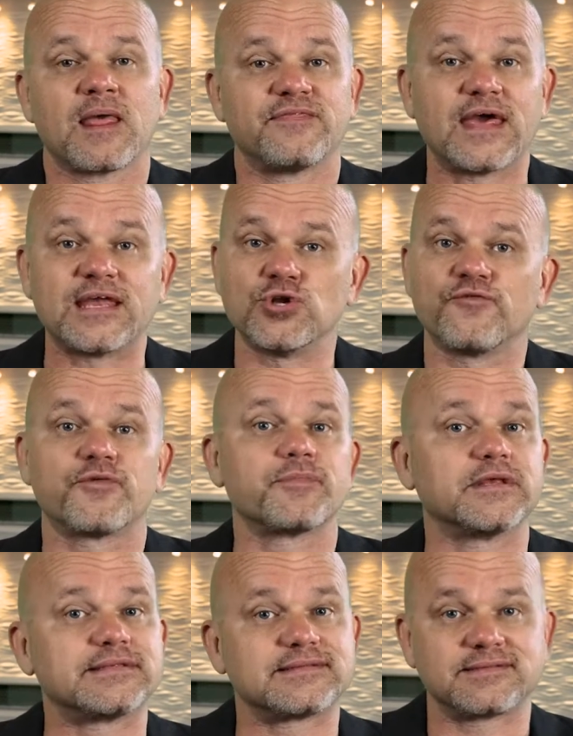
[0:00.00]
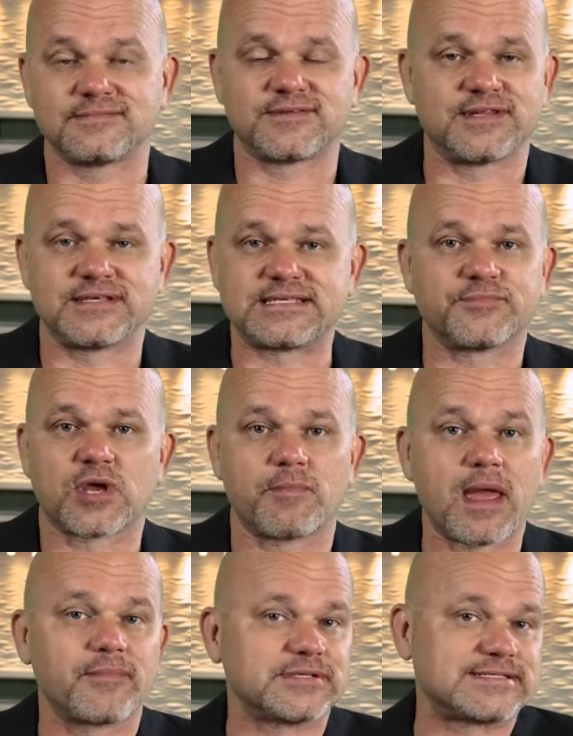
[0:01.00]
They knew from the the Ten
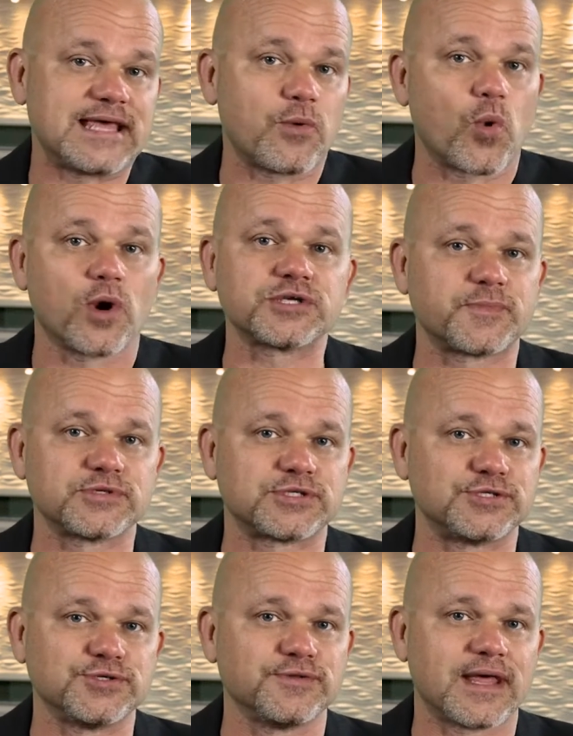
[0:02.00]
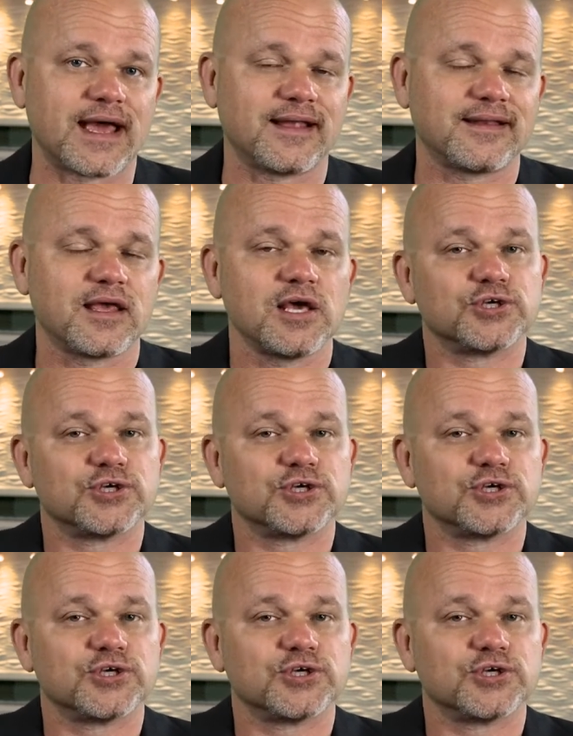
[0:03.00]
Commandments. They weren't supposed to do that.